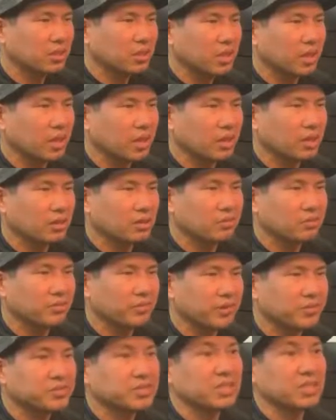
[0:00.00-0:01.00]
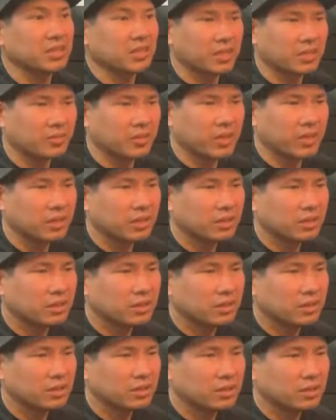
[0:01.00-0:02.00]
1500,
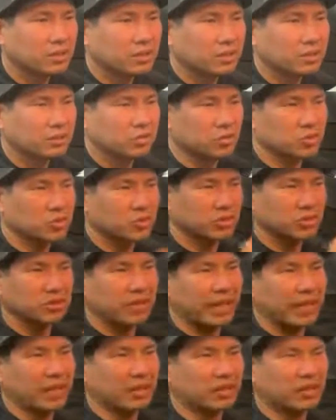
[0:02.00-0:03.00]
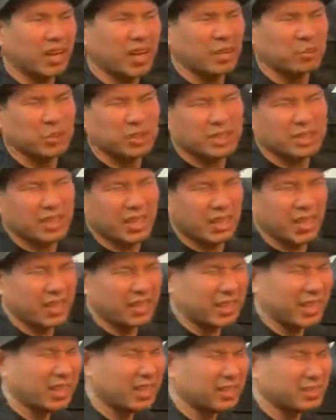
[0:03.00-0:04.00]
which is like, I would say, I
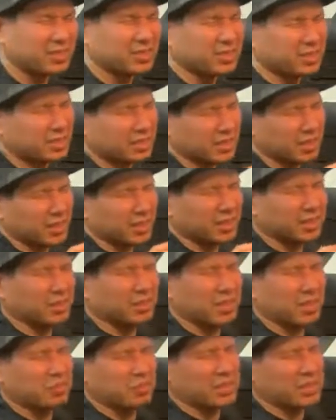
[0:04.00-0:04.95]
think it's same